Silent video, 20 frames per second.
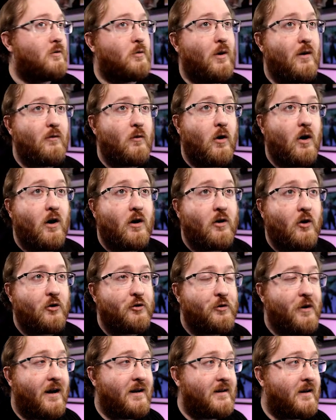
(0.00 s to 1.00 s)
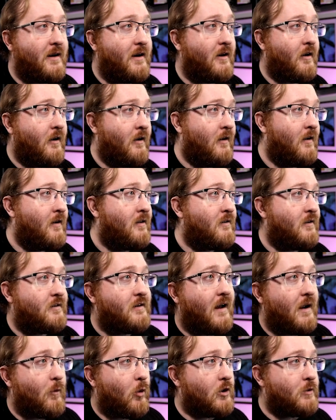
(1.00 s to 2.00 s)
So I've got a contract here. This
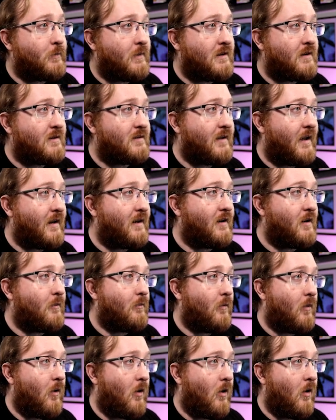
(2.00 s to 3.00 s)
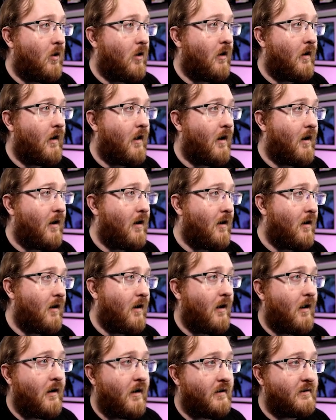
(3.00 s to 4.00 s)
guy wants me to send him on
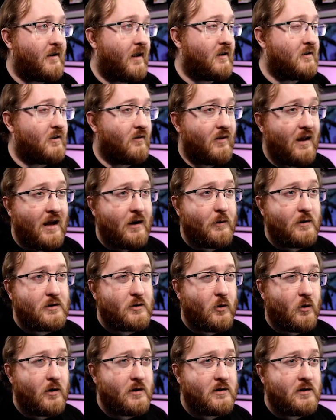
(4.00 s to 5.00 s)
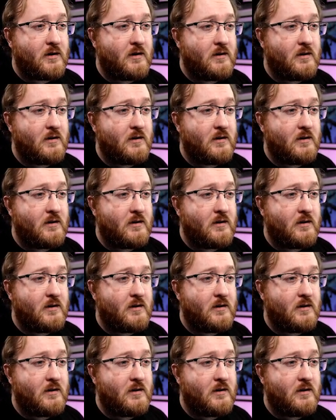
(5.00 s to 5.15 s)
an intensive language course.